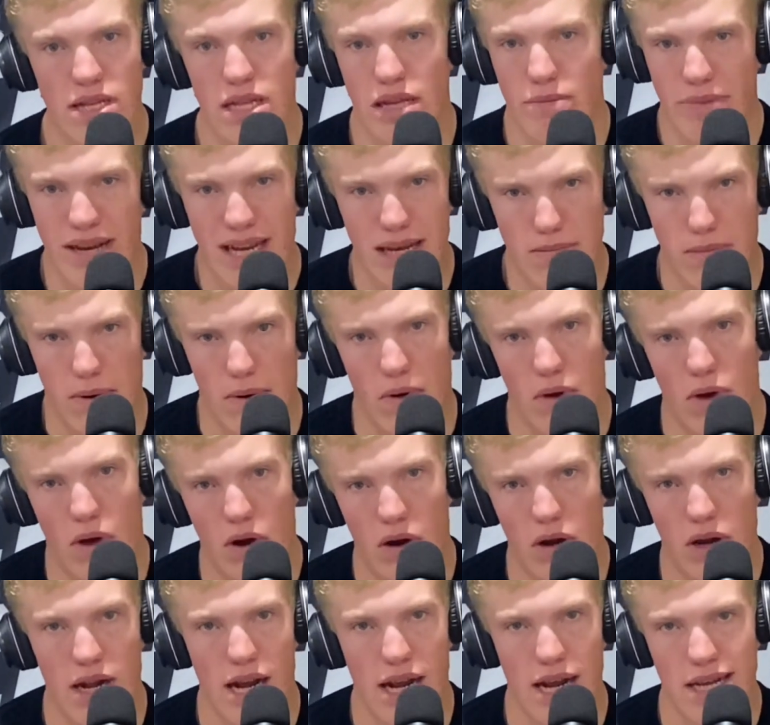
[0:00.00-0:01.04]
The people
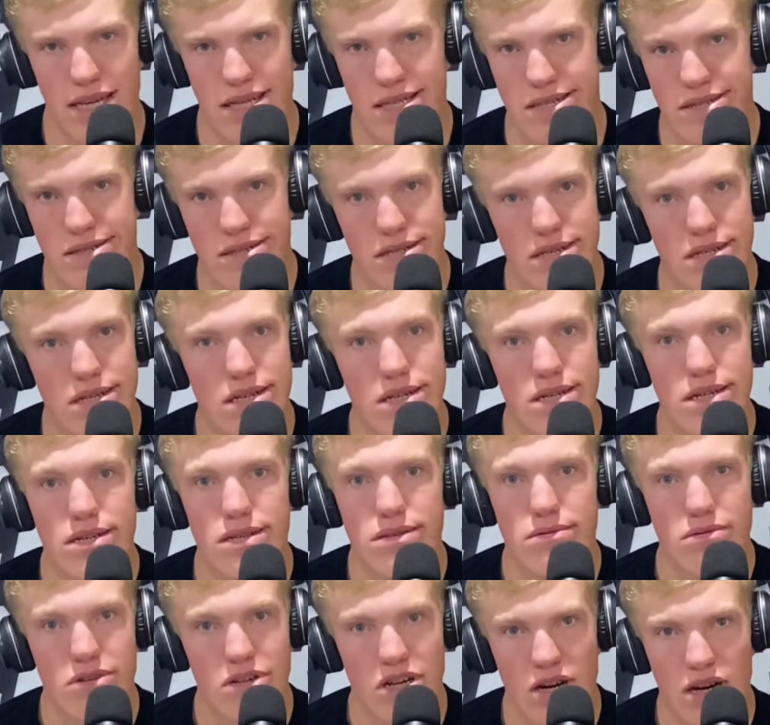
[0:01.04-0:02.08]
aren't as
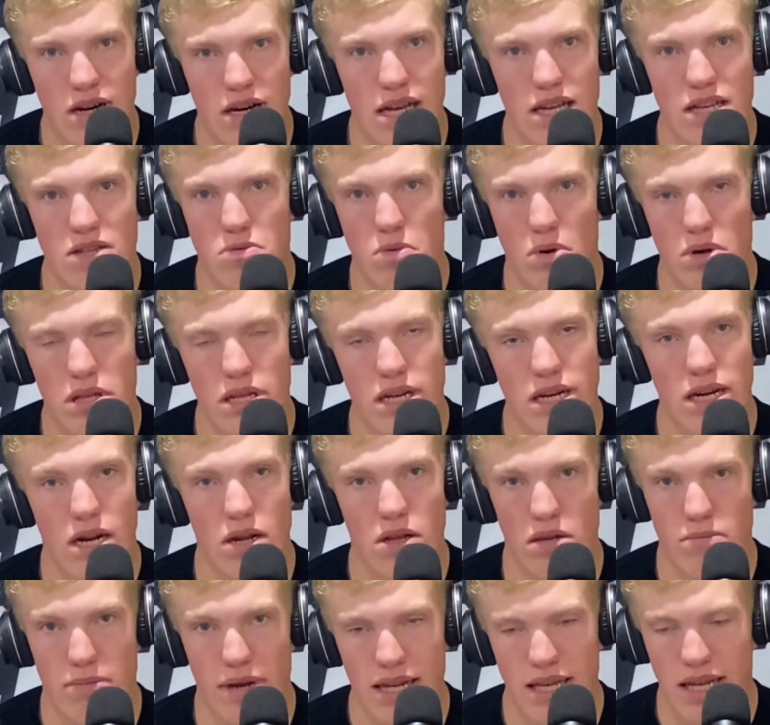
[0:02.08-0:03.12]
good as what you know
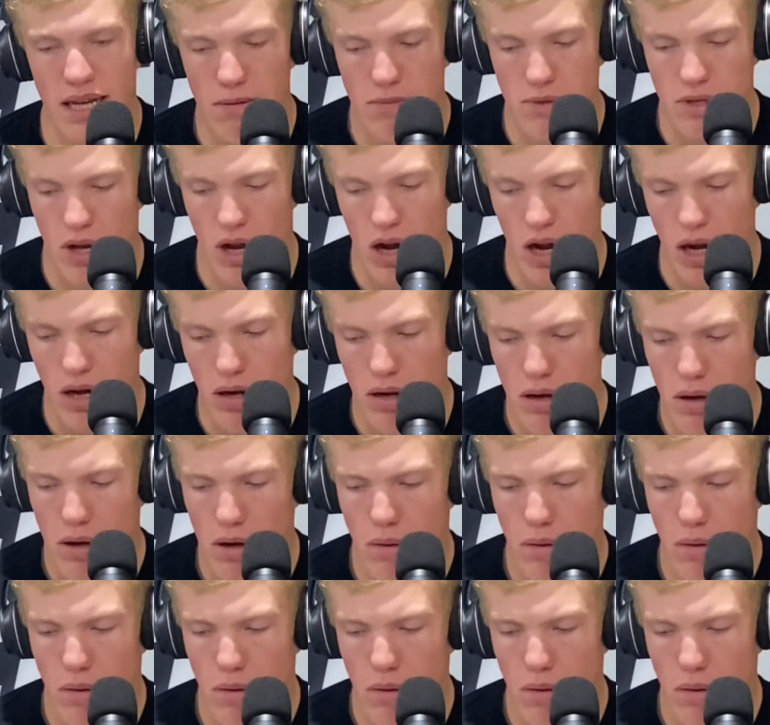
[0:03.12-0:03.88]
the big teams are.